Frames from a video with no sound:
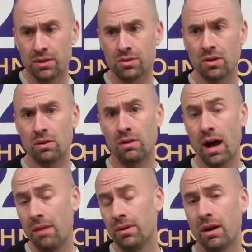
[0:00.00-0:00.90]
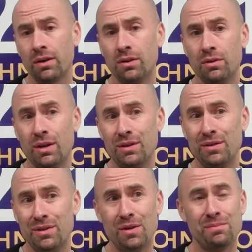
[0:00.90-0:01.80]
So I would argue that
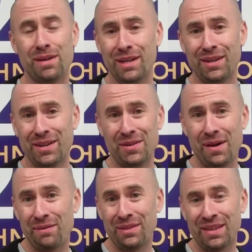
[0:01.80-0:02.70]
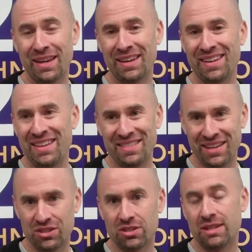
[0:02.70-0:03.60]
nobody can know everything.
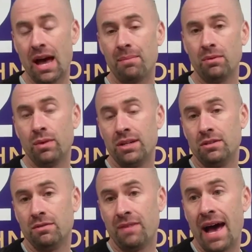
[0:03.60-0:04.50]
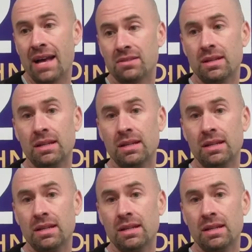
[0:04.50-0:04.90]
Things just happen way too fast.